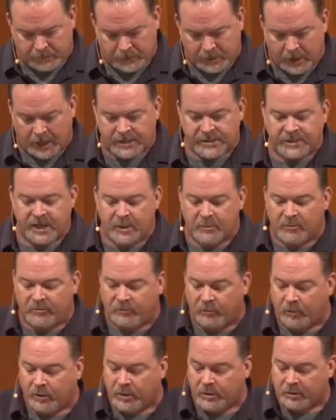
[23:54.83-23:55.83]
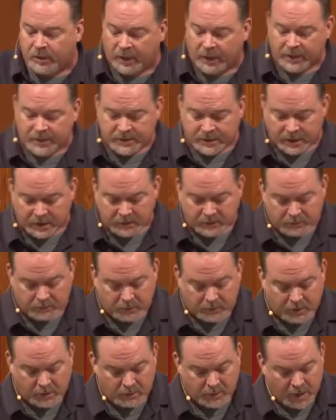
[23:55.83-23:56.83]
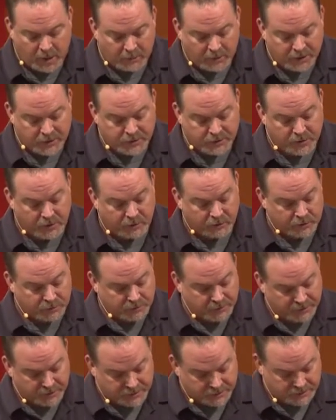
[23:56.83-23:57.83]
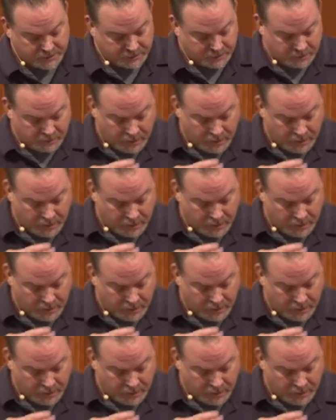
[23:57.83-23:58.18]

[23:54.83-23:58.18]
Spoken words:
I stand before you and I can tell you about my struggles because